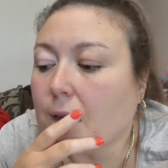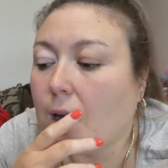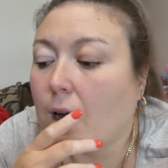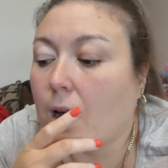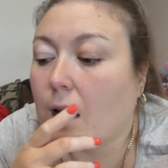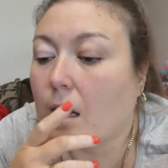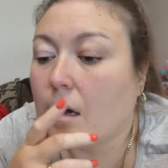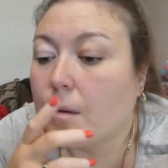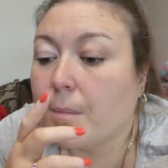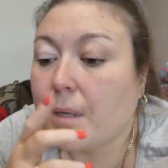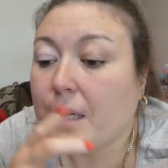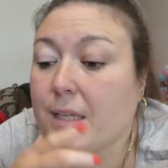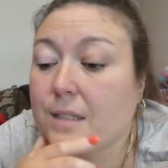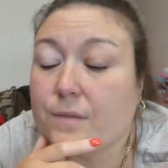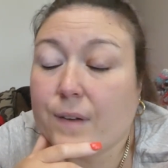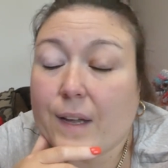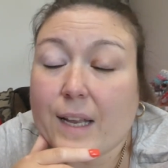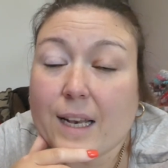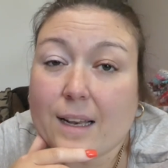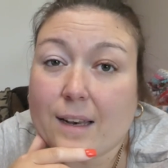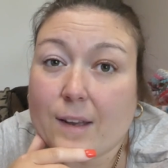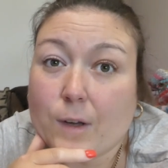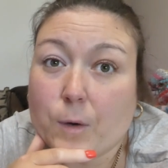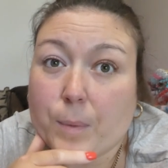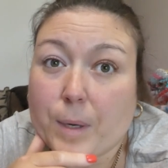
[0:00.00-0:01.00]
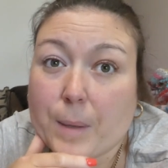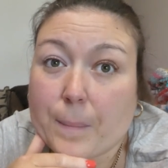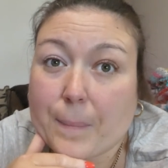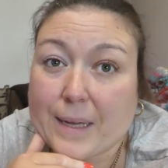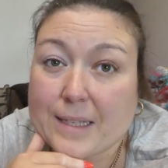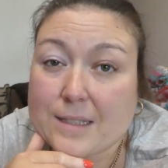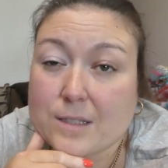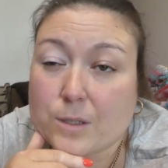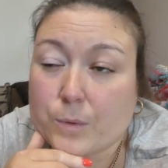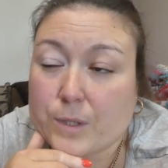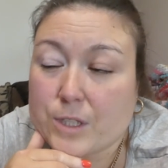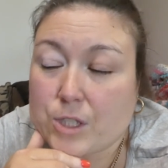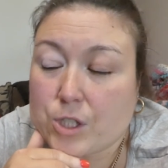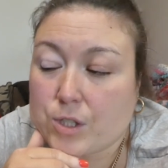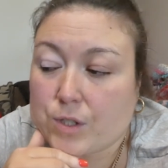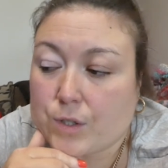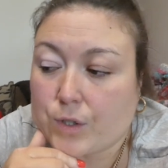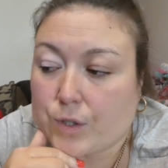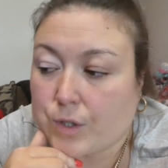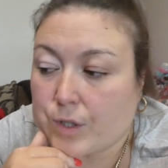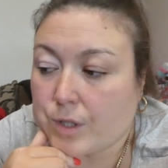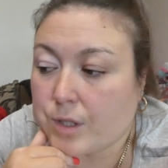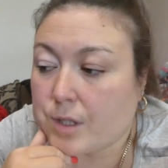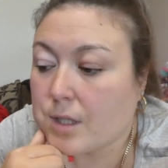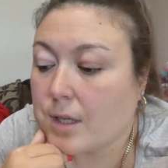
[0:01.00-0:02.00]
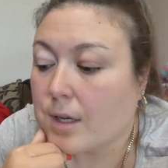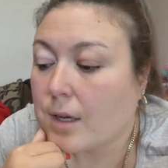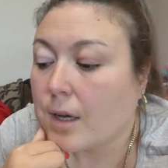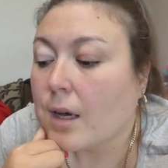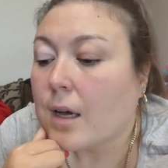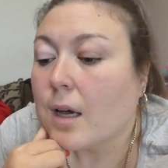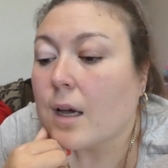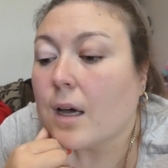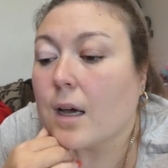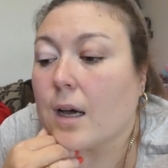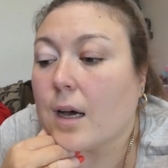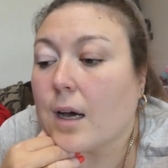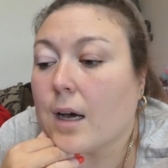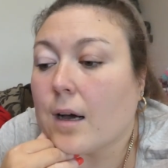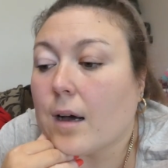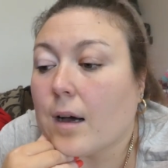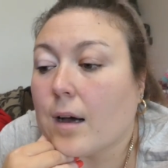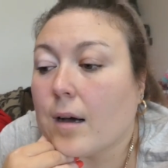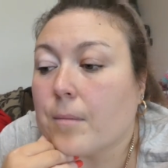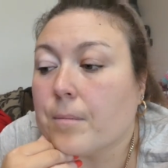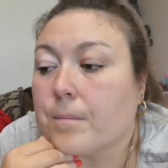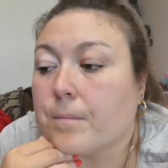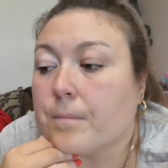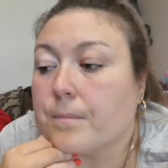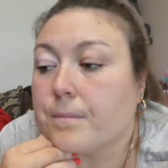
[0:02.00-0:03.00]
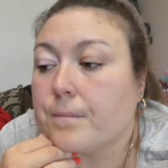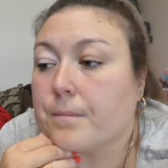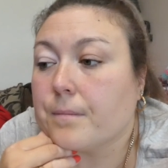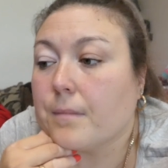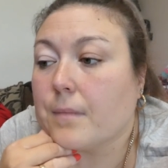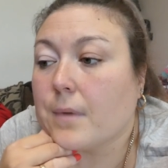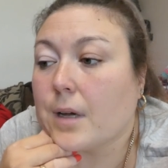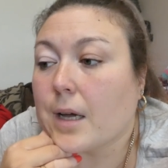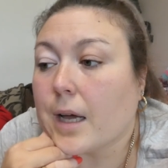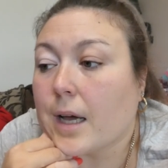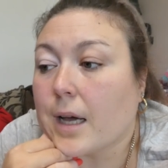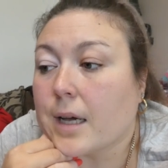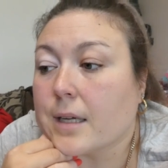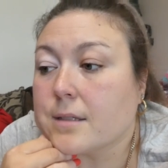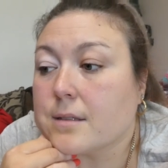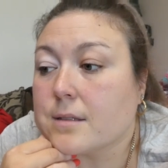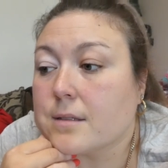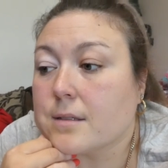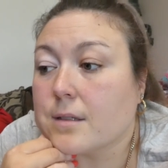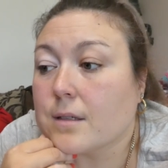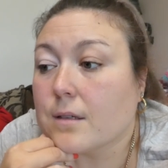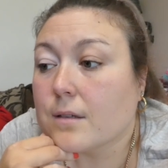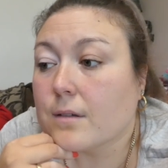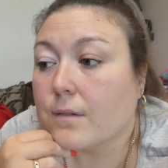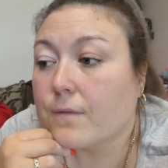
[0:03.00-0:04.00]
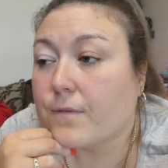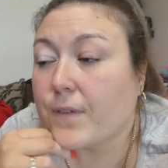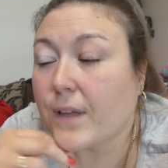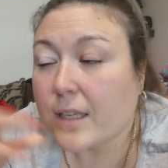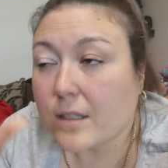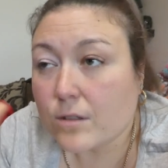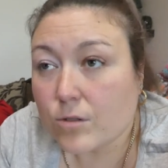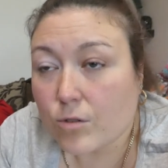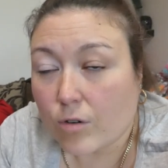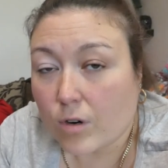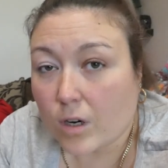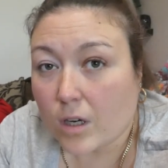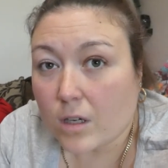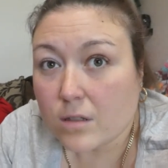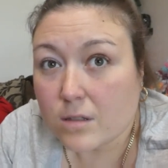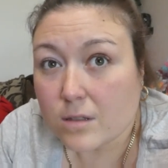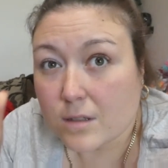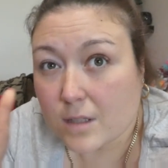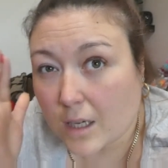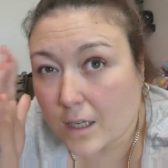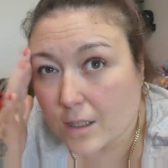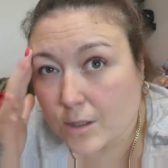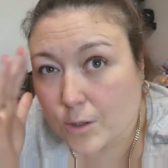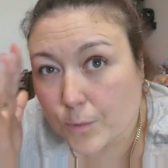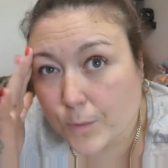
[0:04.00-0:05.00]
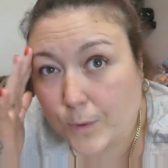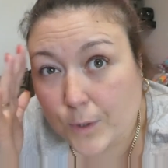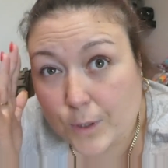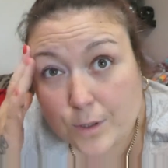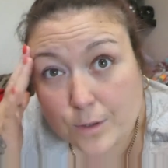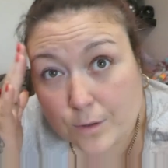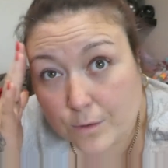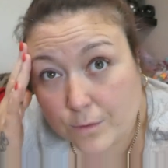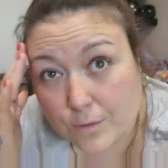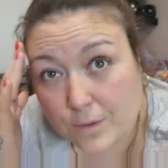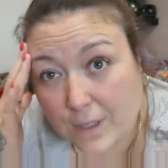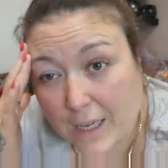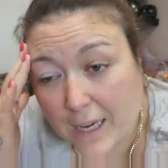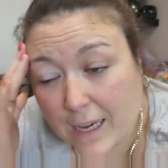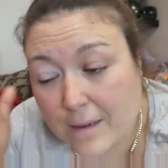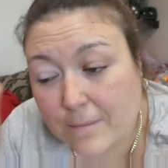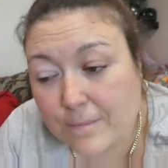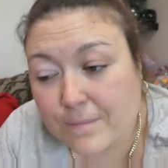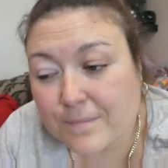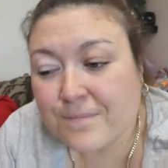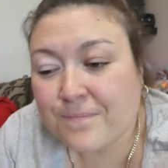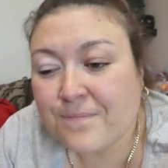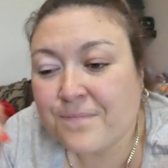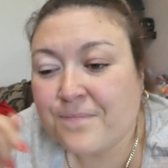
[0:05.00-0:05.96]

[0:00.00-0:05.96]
Um, he's feeling a little bit better, which is good. Um, and fingers crossed, touch wood and all that,